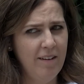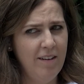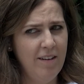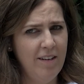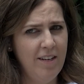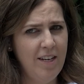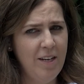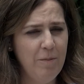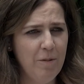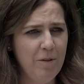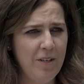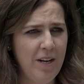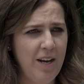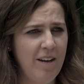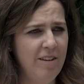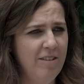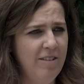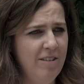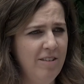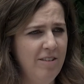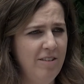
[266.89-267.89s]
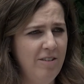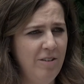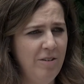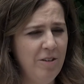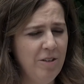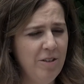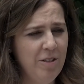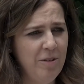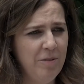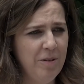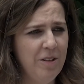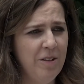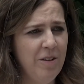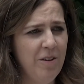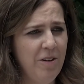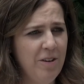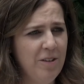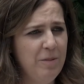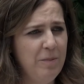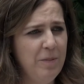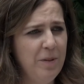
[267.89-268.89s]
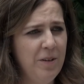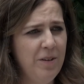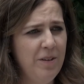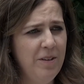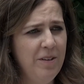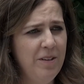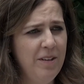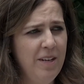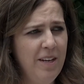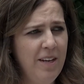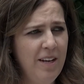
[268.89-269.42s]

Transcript: hemodialysis you can do in the hospital,